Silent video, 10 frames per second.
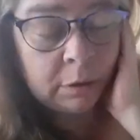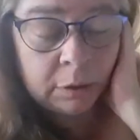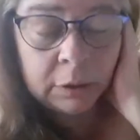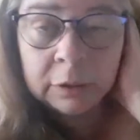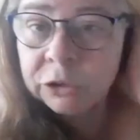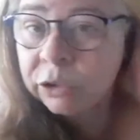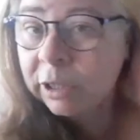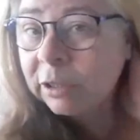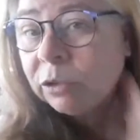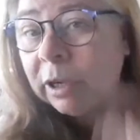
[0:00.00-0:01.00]
the
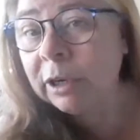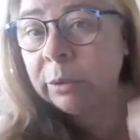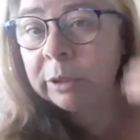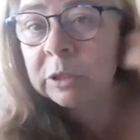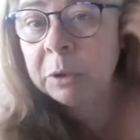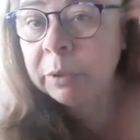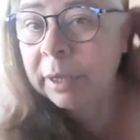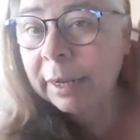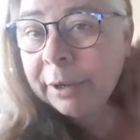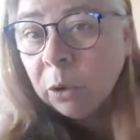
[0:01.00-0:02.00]
stress of trying to quit smoking,
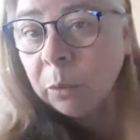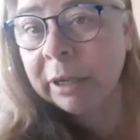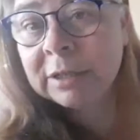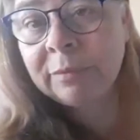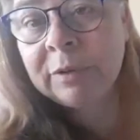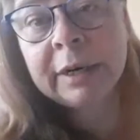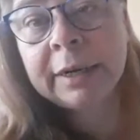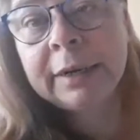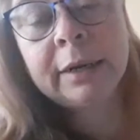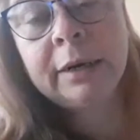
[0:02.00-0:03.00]
I know because I've done it,
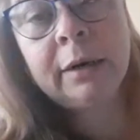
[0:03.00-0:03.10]
and